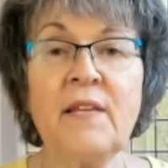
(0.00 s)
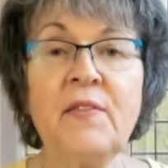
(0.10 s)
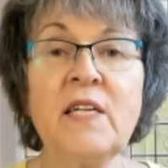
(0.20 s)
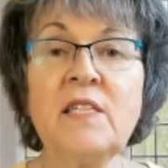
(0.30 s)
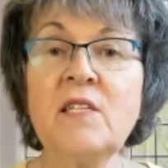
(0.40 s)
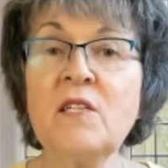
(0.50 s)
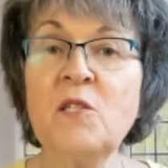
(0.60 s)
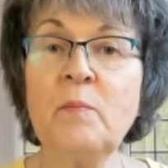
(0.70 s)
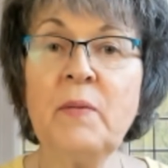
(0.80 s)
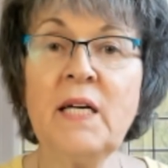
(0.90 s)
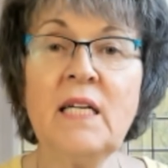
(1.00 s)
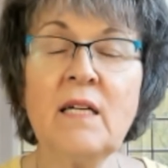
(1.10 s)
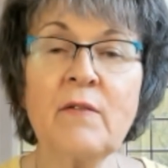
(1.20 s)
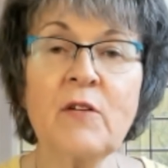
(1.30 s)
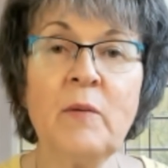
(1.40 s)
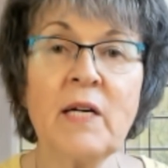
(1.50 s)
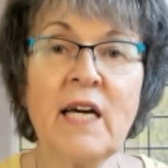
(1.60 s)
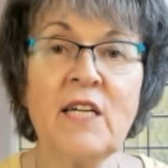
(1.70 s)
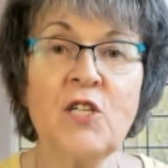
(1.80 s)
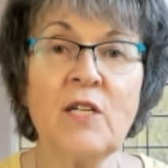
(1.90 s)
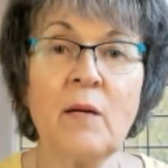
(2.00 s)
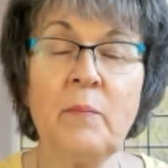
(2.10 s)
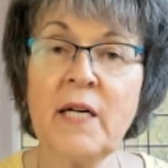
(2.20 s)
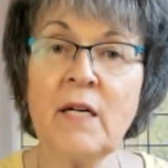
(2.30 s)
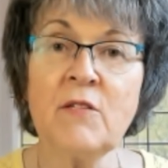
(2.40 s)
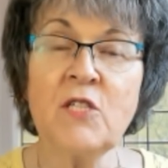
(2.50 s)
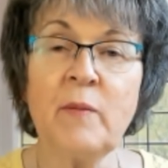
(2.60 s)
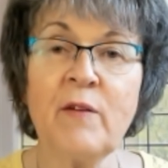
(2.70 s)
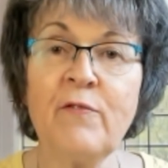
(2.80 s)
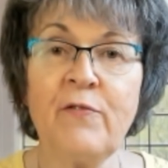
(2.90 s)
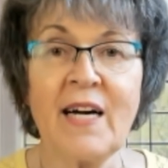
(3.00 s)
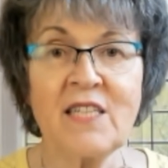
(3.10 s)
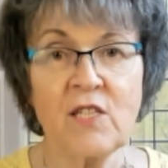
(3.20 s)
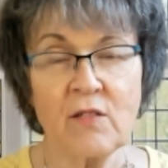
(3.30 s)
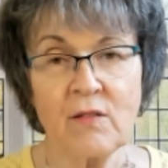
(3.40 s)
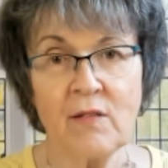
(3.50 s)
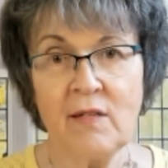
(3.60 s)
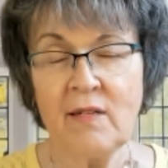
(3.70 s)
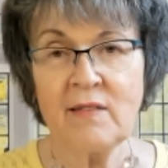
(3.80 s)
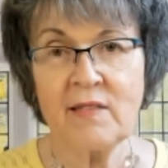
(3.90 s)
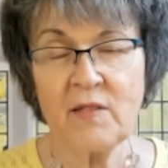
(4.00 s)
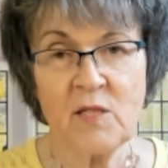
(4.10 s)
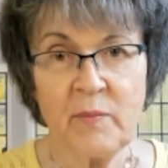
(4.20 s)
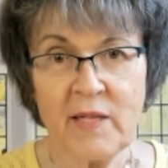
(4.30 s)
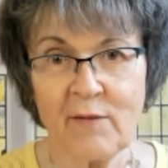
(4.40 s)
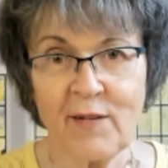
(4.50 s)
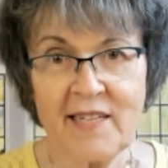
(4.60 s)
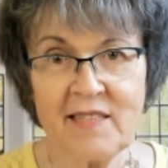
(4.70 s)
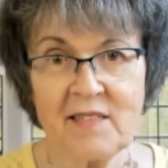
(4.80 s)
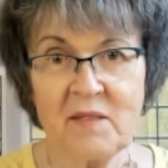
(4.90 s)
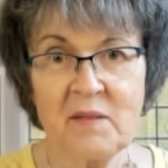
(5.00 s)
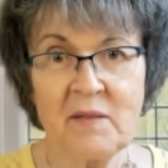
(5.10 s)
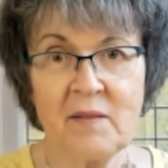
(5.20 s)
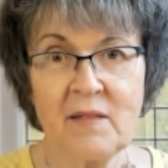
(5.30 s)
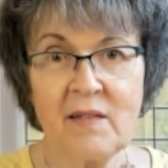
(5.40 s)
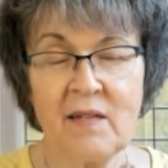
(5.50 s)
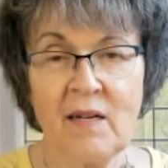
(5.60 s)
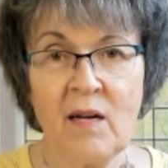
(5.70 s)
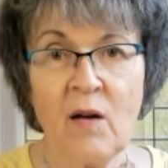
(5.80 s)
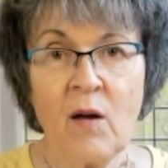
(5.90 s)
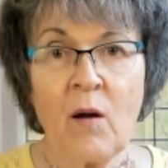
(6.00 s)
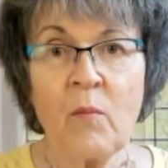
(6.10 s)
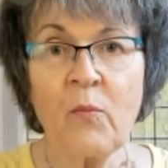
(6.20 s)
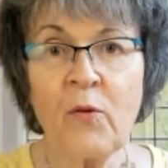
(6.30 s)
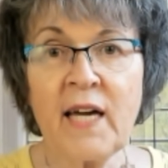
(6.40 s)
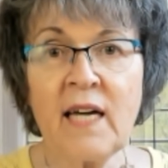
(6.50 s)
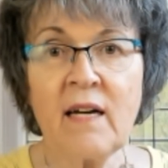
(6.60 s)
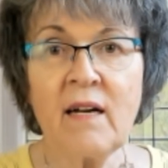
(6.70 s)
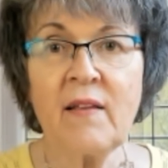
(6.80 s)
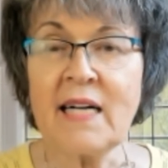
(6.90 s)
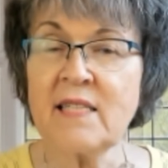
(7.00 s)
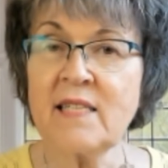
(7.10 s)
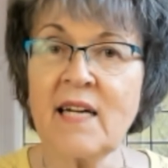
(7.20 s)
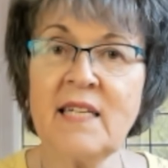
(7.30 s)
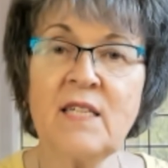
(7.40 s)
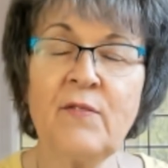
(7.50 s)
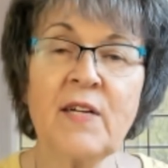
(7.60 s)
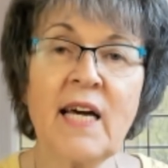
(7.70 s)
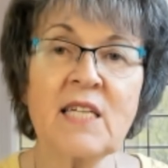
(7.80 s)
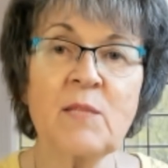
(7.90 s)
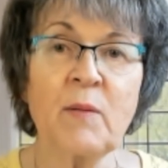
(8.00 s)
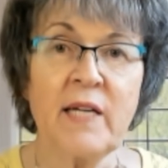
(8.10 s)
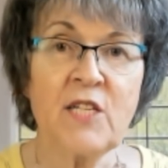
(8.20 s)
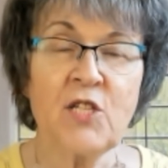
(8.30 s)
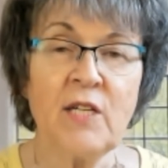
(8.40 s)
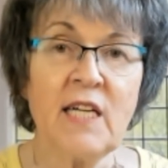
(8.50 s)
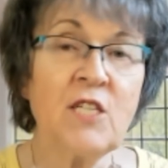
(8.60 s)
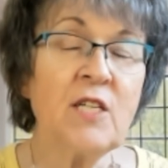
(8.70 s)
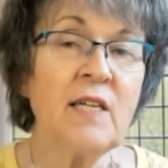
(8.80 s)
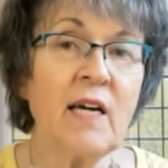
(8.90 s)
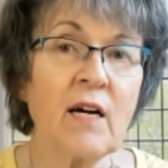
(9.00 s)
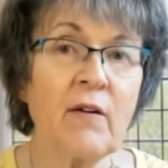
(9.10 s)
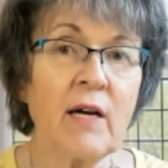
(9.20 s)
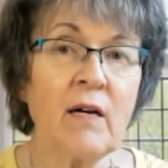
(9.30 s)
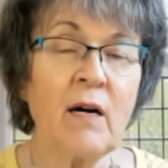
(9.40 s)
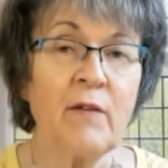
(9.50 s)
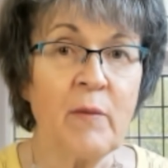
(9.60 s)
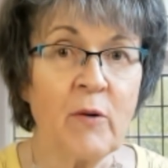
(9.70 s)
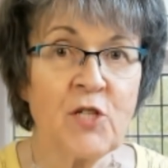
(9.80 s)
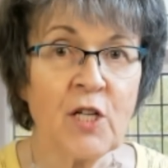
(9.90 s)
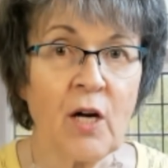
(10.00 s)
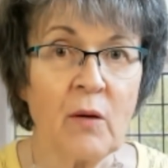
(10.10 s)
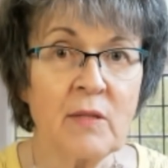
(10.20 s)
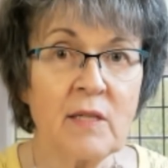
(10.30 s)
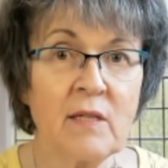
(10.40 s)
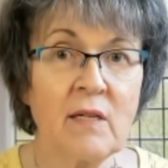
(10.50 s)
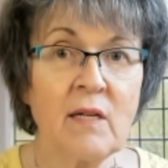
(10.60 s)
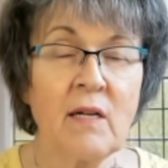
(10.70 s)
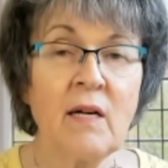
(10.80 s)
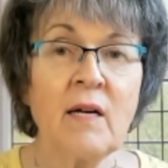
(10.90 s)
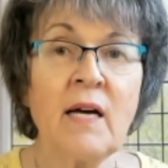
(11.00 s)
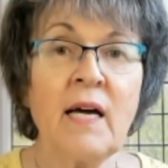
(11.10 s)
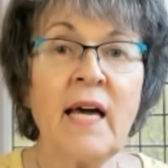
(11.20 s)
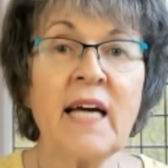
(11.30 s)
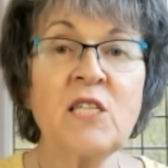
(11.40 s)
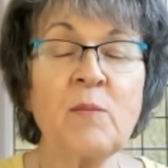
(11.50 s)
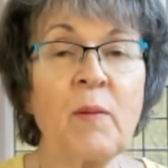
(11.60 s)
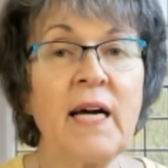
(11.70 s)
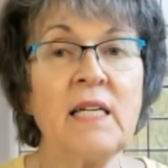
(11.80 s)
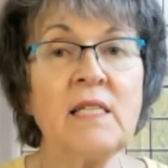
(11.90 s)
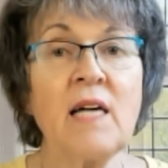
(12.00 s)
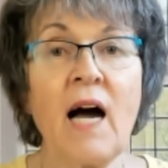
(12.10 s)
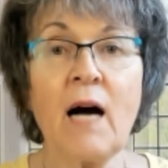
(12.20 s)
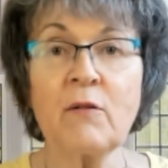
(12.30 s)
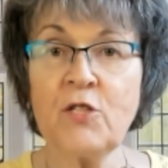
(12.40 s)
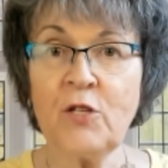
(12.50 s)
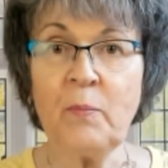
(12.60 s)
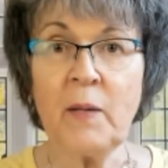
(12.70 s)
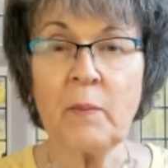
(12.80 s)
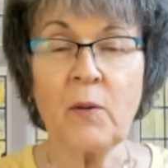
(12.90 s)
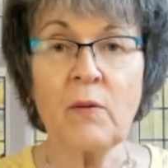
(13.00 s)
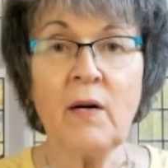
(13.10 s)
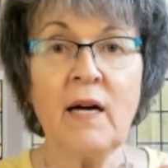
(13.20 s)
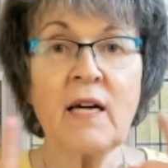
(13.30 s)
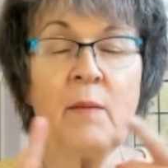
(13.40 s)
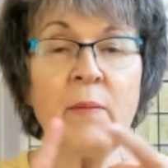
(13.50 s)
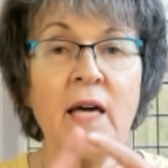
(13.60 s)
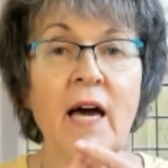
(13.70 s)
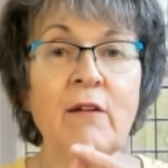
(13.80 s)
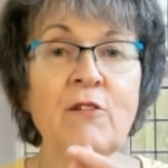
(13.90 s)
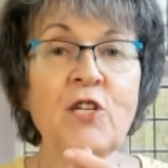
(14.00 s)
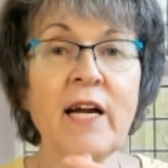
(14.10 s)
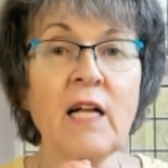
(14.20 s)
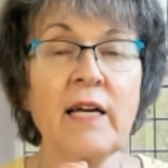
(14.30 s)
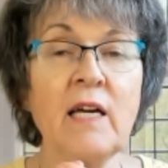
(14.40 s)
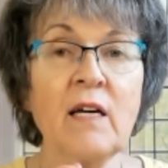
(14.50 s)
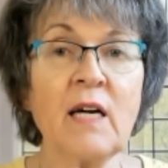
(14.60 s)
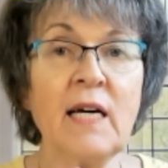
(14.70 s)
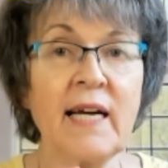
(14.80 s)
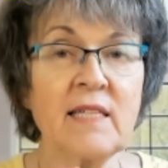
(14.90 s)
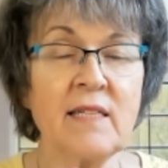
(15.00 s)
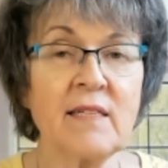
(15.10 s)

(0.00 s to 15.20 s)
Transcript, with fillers: This speed of communication appears to be faster than the speed of light. Bringing that scientific explanation into the area of emotion code explains how two people can be energetically connected.